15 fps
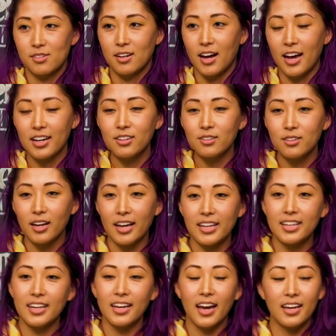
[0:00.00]
Okay. I don't. I
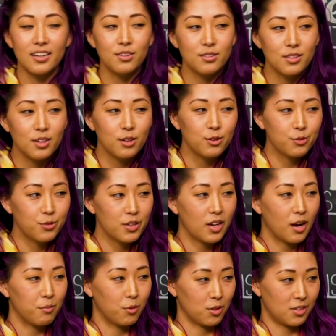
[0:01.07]
can't. I don't know if he
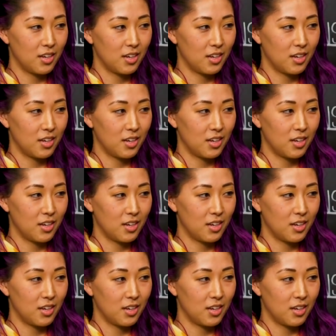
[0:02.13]
got more